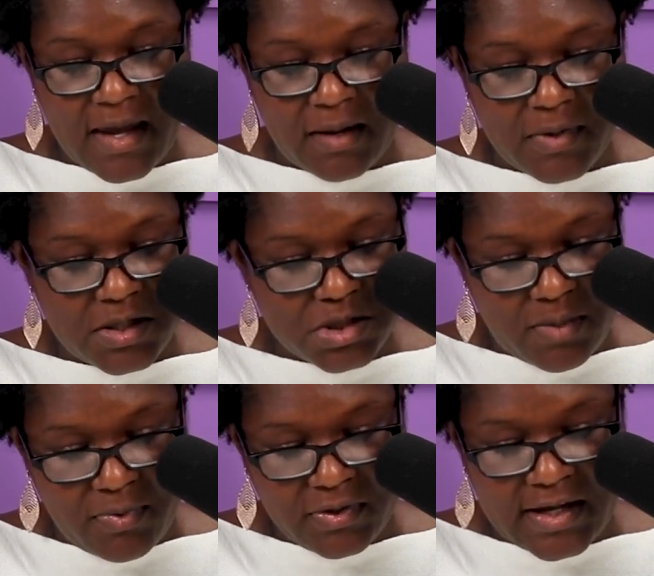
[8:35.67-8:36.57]
And I'm going to
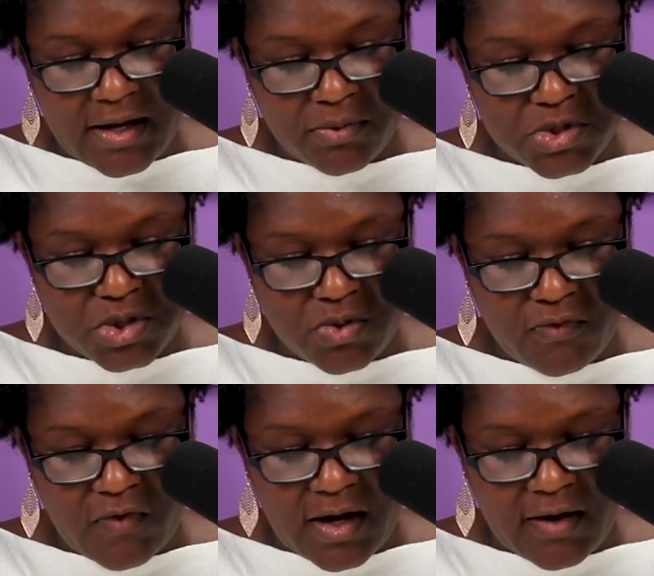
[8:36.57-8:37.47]
jump on down
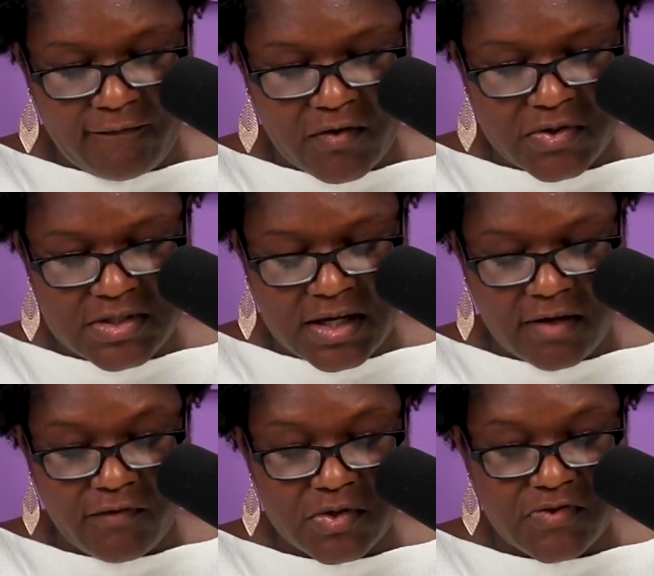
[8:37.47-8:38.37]
to uh, verse, the
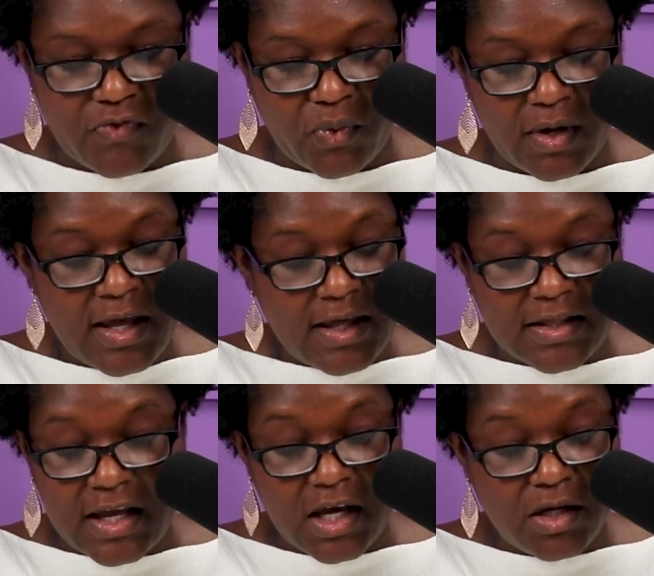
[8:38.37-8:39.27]
end of verse four.
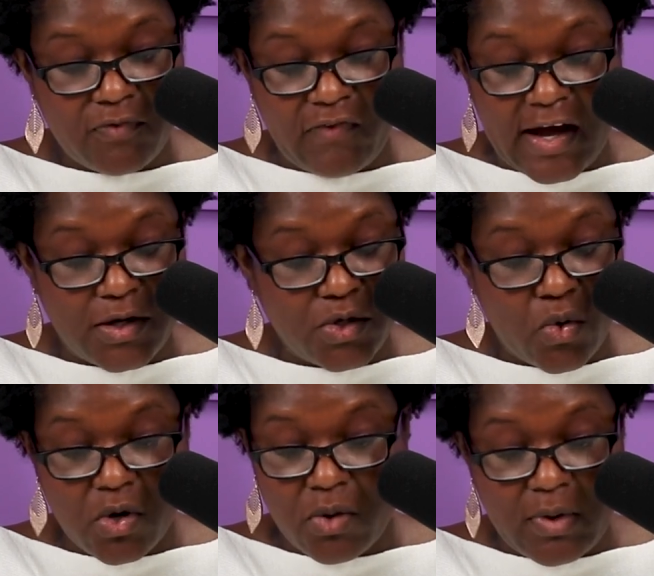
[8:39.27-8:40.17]
They could find
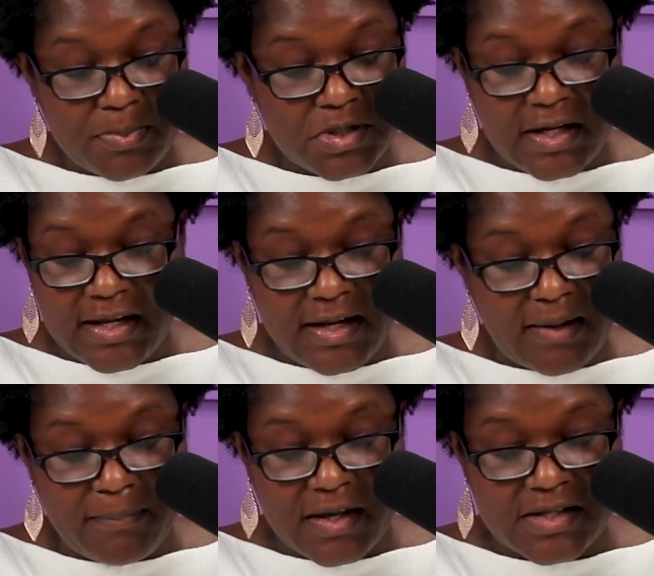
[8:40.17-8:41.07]
no corruption in
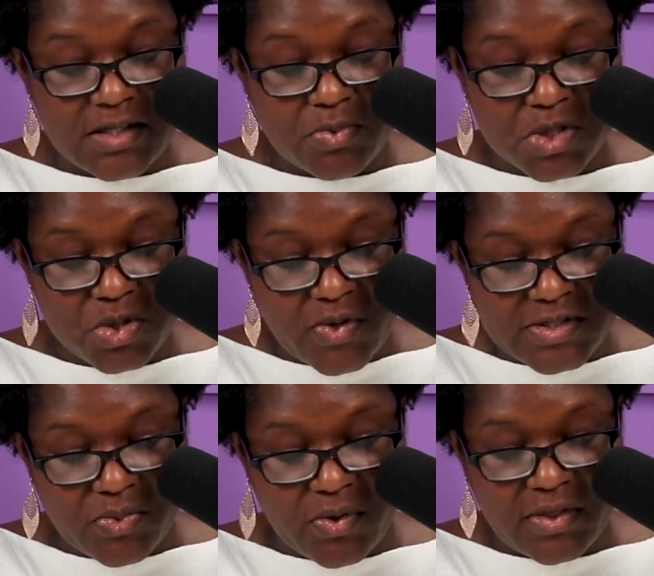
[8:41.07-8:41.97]
him because he was
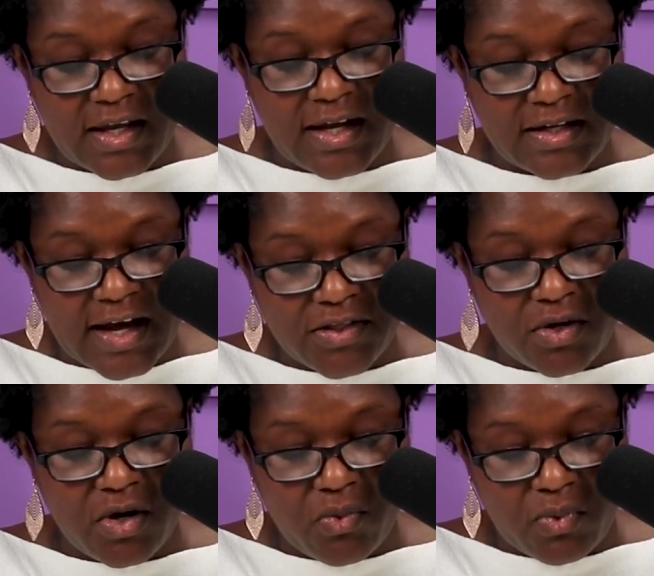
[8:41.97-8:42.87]
trustworthy and neither
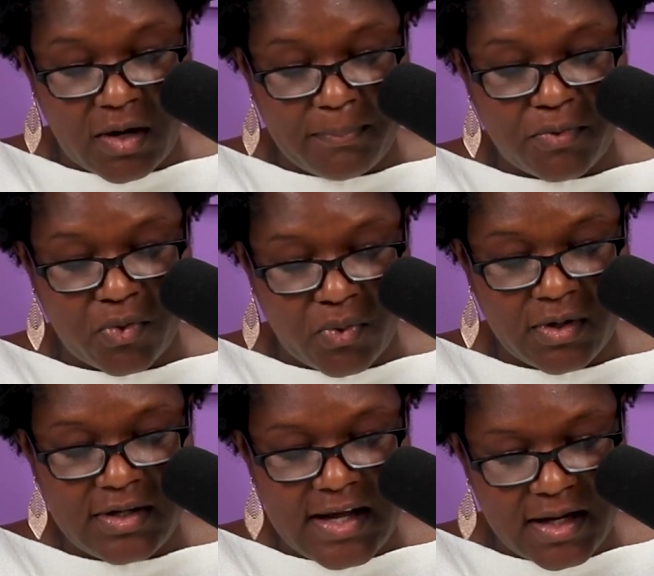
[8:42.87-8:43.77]
corrupt nor
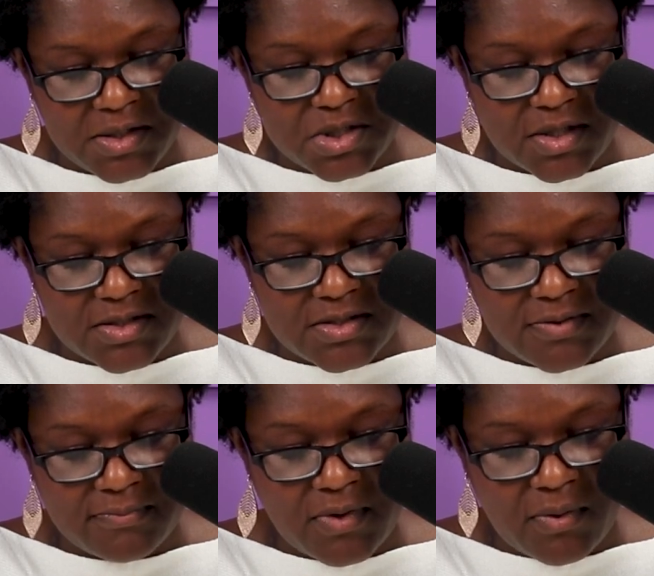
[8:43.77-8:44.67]
negligence.
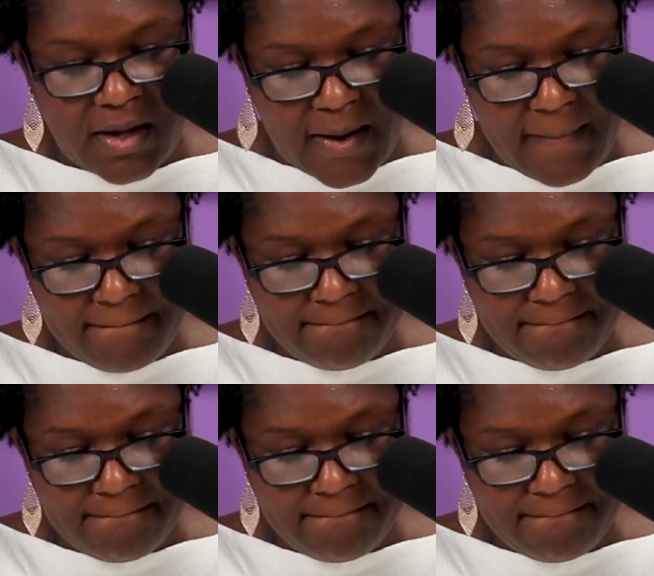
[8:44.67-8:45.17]
Okay?